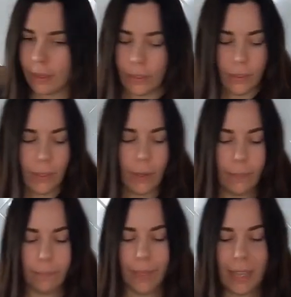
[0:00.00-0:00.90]
So,
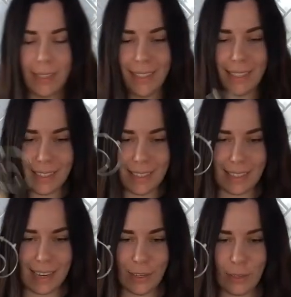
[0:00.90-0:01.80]
yes, this is the
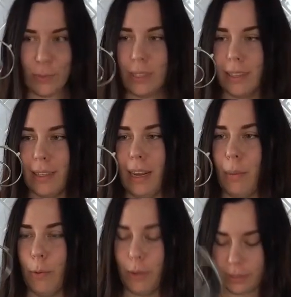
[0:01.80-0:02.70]
Danish whisker that I
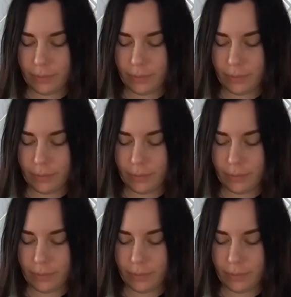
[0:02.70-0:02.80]
bought.